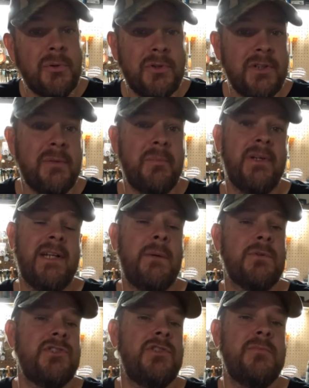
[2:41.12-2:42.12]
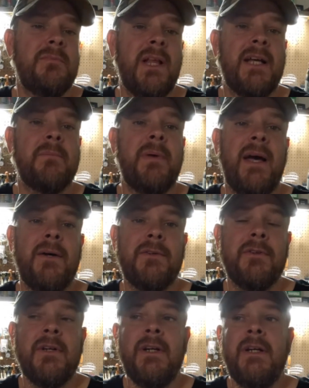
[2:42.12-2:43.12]
could have been, I was shooting black
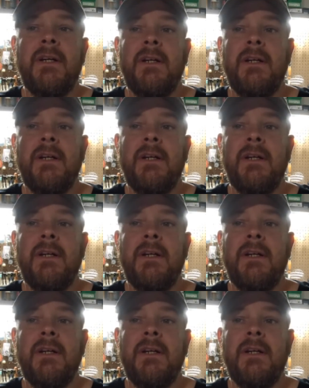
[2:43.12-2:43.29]
powder